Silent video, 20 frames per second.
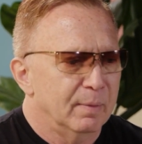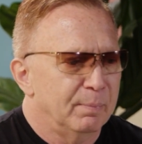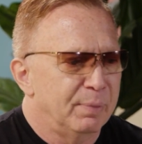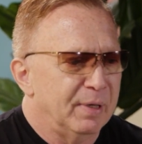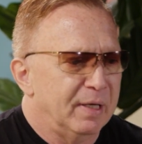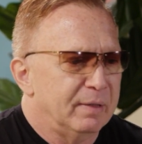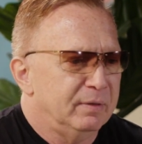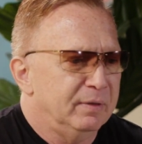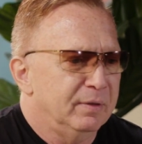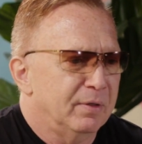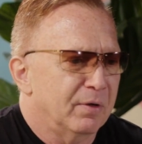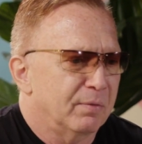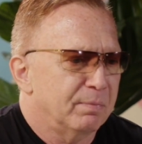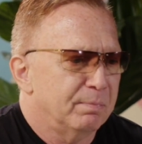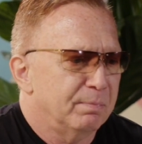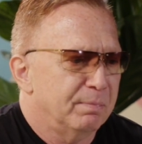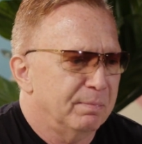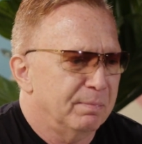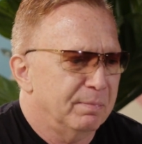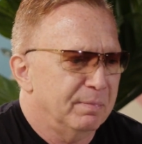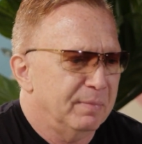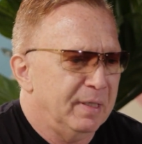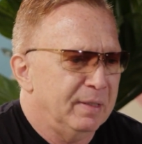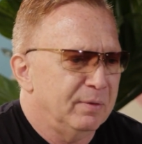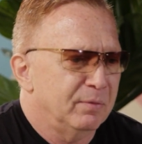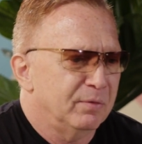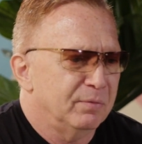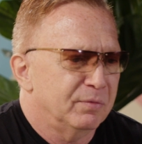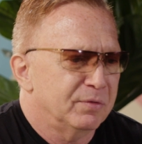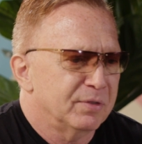But you know,
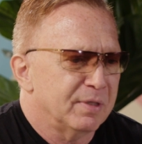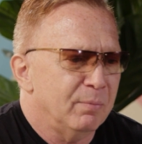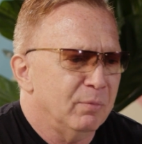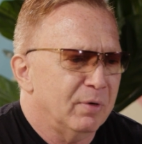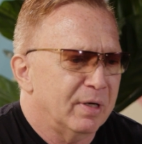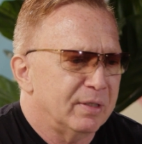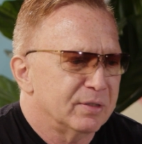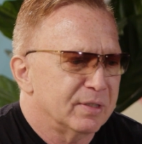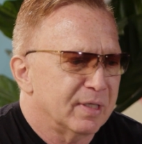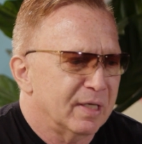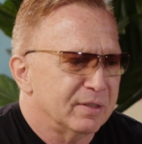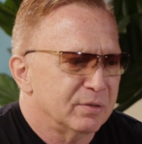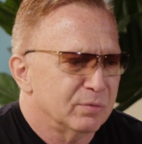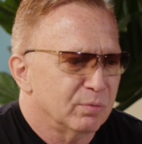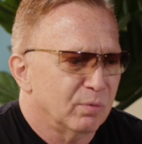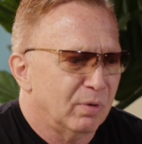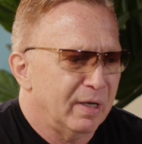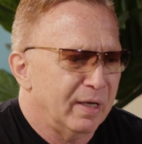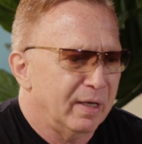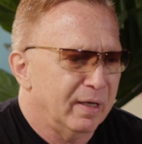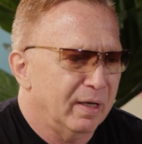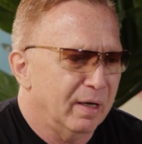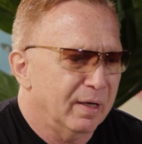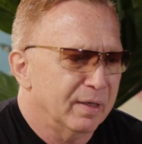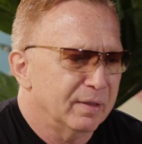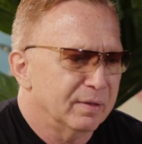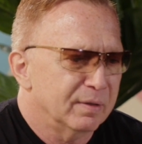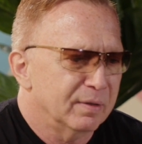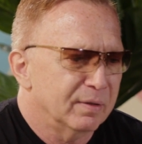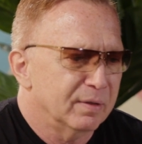in some ways, that's
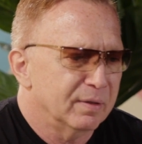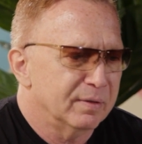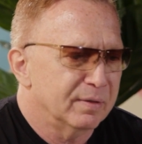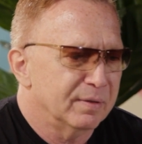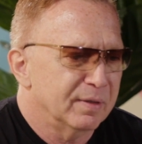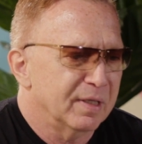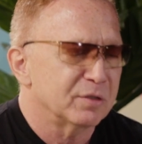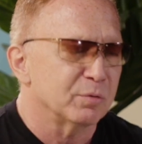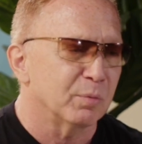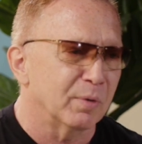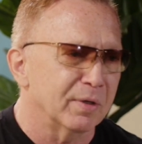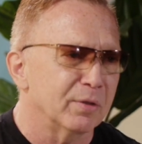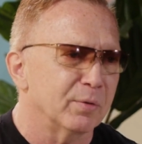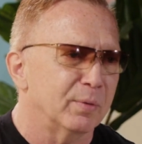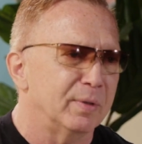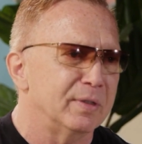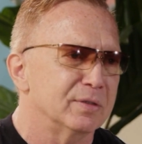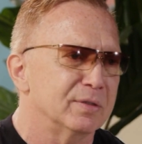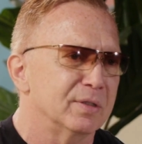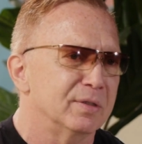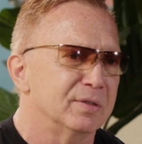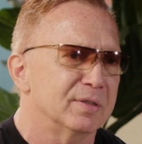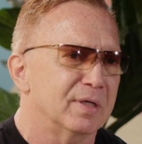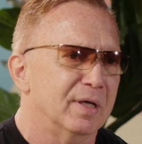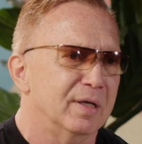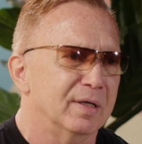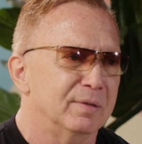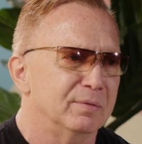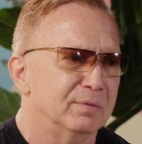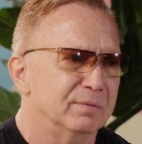why that's one of the reasons
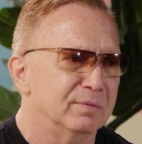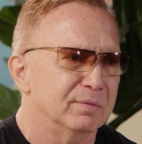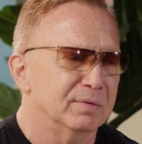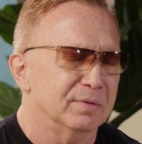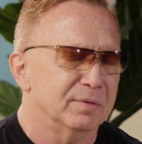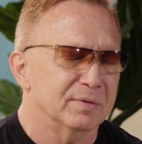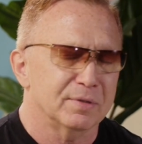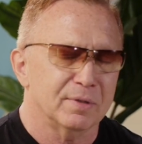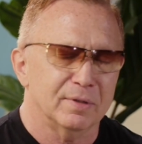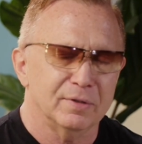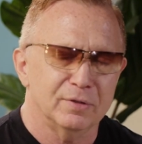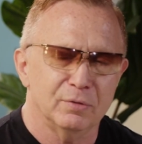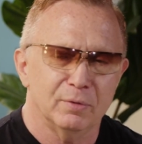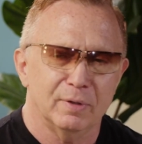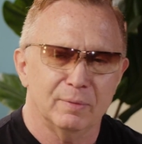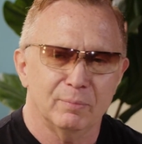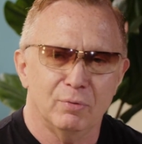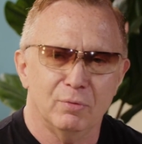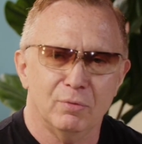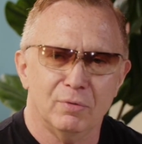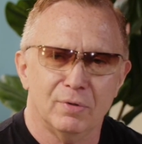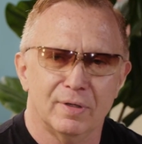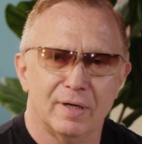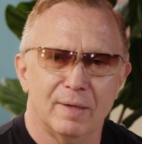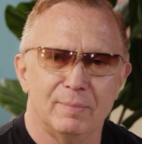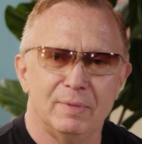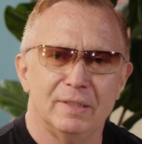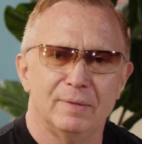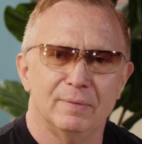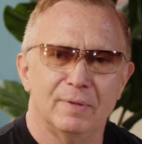I started doing porn.
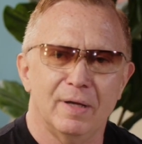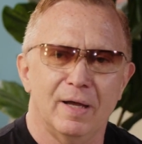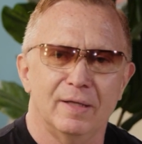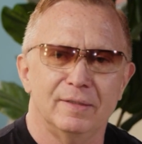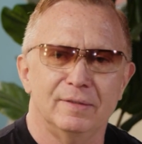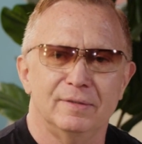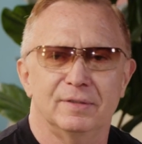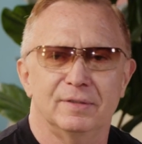I mean, I